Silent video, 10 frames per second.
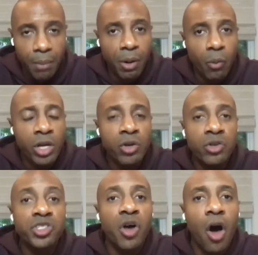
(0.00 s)
But what
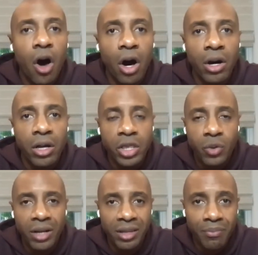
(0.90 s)
you saw
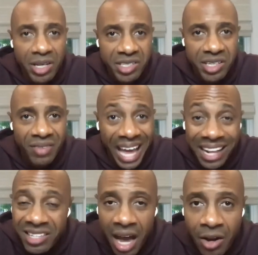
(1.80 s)
throughout the midst of that
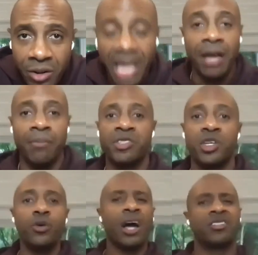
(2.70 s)
entire game, so
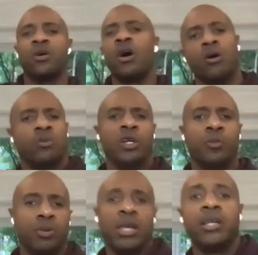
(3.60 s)
you guys are, oh, they're
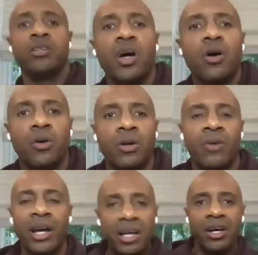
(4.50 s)
playing zone,
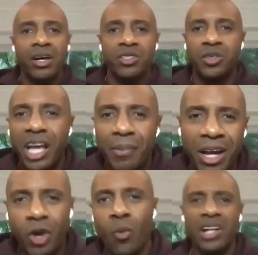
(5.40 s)
right? So think
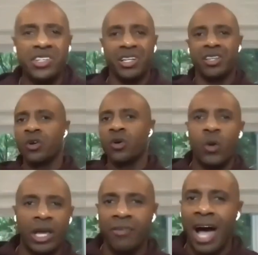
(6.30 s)
about it. You're watching a little
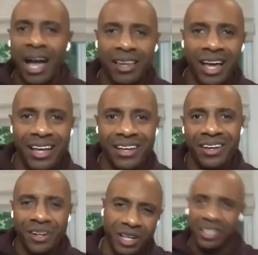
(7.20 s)
quick of a highlight,
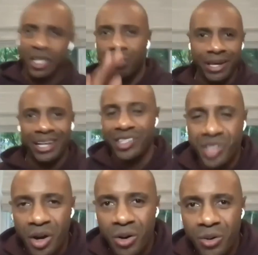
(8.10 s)
like they're playing
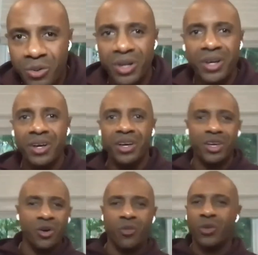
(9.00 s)
zone.
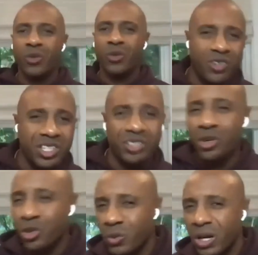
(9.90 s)
You don't really know if it's a
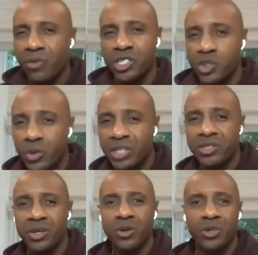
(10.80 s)
2 3 or it's 3
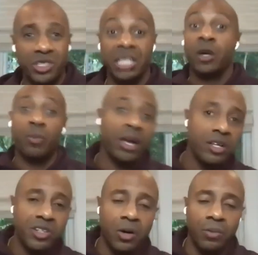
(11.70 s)
2. You're just like, they're playing
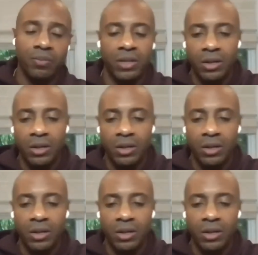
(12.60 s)
a zone.